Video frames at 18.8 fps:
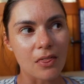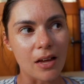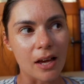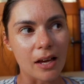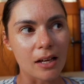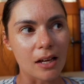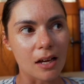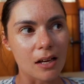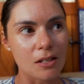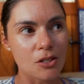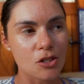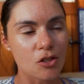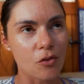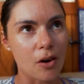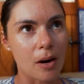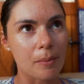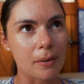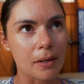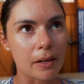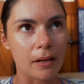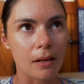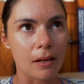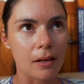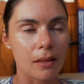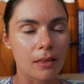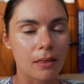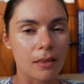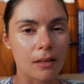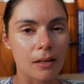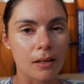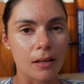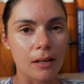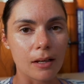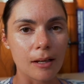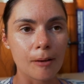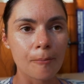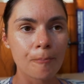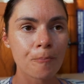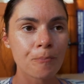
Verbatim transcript: They are scrapping the